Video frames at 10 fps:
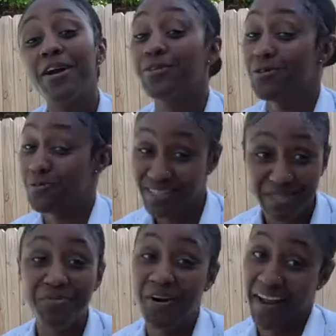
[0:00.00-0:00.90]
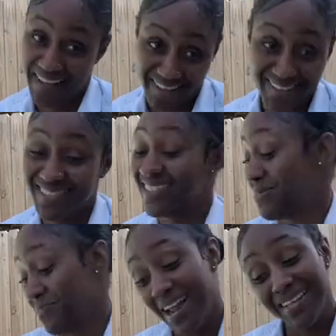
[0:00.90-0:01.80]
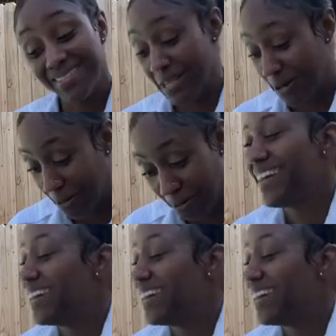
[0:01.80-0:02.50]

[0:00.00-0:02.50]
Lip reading: You'll be surprised. But I see it all.